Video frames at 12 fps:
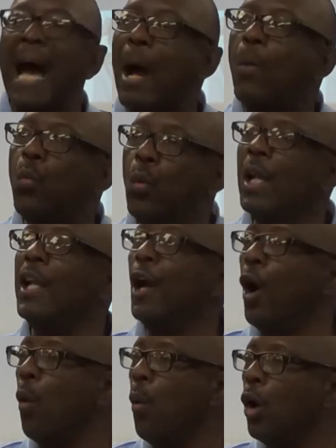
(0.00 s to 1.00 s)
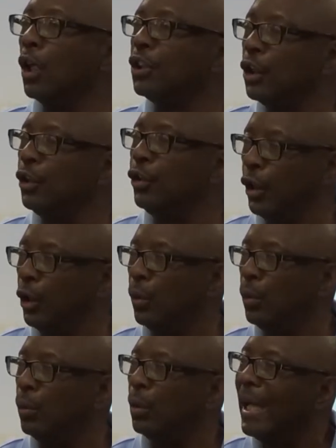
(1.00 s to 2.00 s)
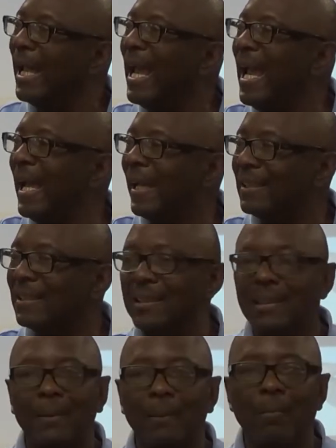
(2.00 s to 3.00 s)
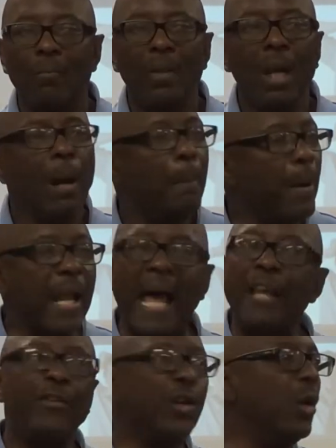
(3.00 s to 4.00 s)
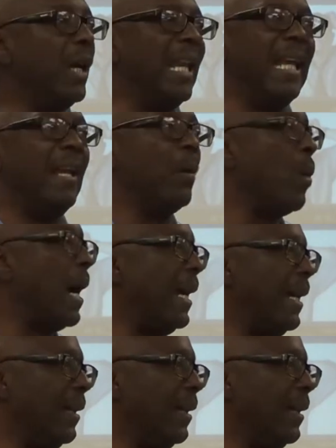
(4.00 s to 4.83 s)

I really don't want to do X, but I do it anyway.